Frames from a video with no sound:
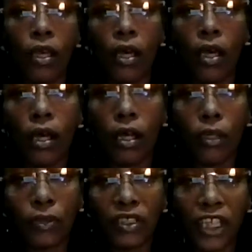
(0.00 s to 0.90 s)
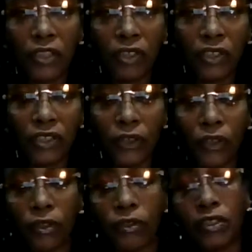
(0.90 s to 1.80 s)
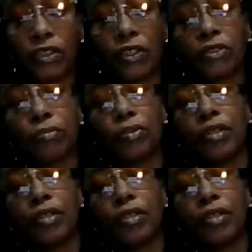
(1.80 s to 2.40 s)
Sacred circle is going to be